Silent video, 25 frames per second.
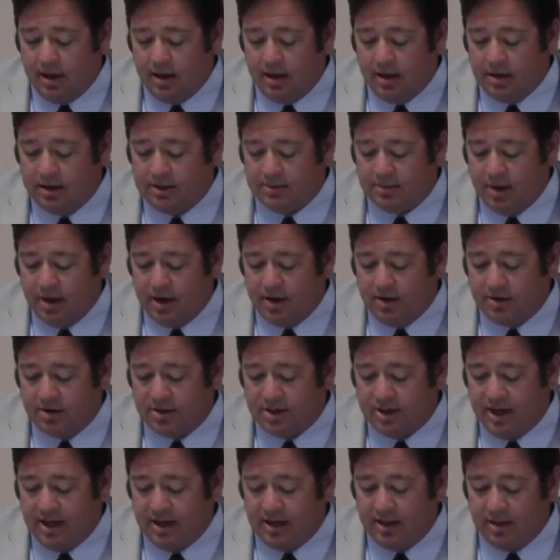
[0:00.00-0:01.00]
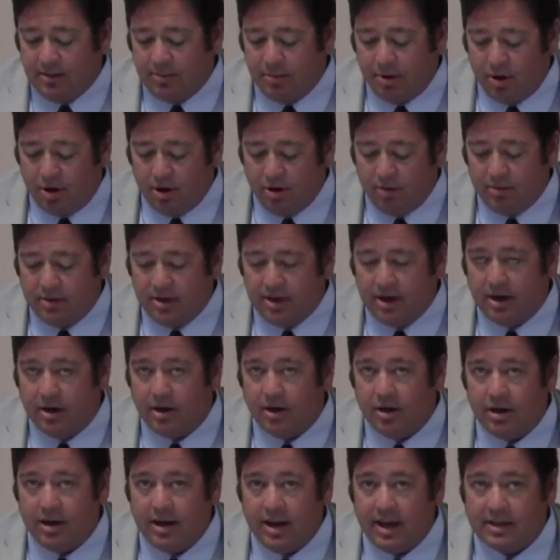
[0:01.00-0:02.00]
it's my understanding the
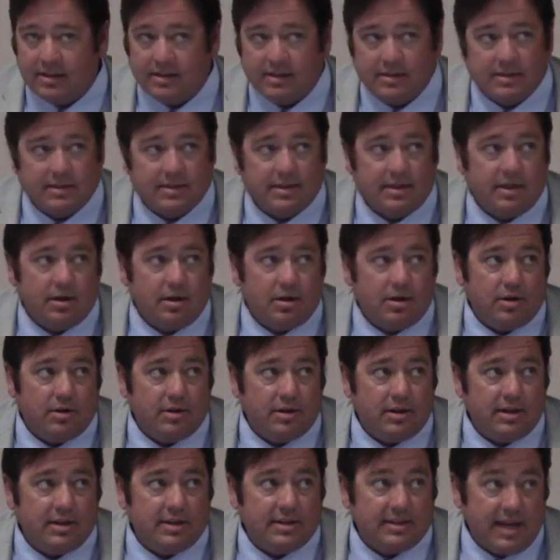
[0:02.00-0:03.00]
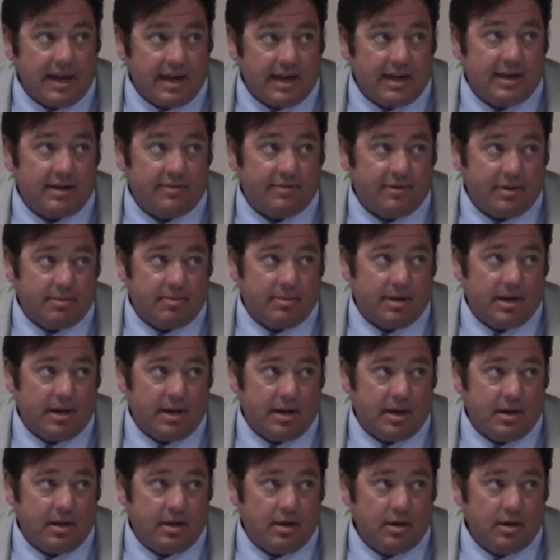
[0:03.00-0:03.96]
parliamentarian has a seat on the executive committee,